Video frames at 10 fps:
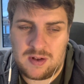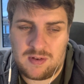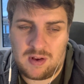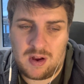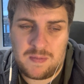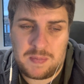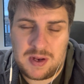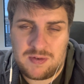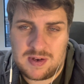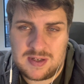So be
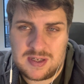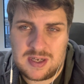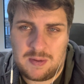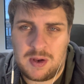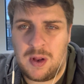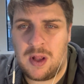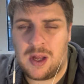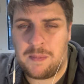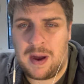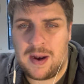interested to see what you think
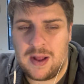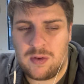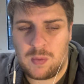about it as